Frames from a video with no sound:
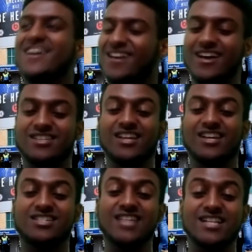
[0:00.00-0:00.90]
A
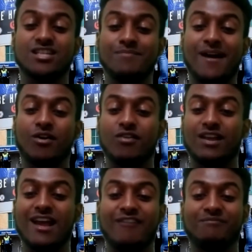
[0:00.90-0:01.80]
centre back or a
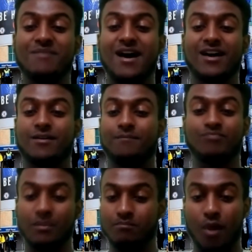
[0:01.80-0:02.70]
left back,
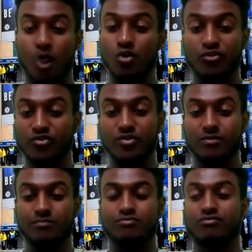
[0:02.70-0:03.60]
both
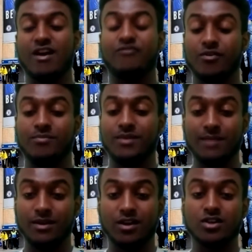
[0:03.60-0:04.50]
preferably,
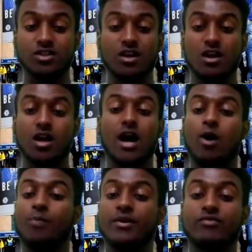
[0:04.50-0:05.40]
because I'll
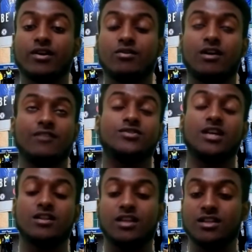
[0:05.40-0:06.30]
be real. I've said
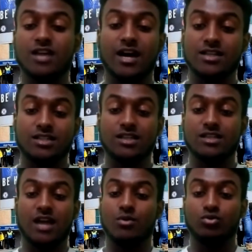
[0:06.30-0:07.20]
the entire season
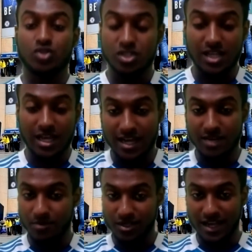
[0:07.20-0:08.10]
I will just take
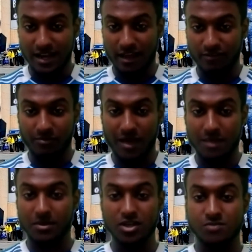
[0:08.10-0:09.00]
anybody at left back
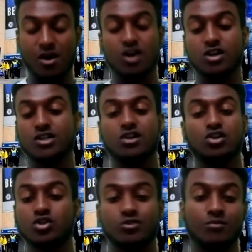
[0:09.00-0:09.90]
because Marcus
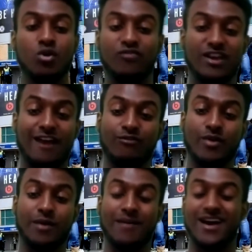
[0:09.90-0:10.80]
Alonso is more of a left wing
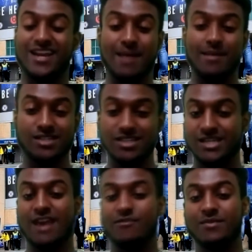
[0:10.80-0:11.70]
back, and Emerson's
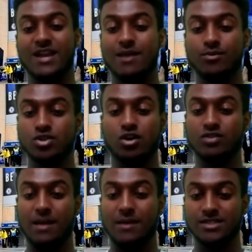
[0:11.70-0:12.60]
never been able to hold
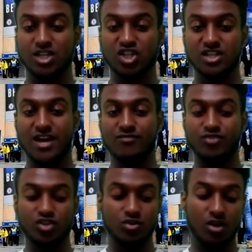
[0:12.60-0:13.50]
that position down for
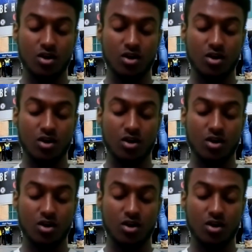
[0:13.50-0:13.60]
too long.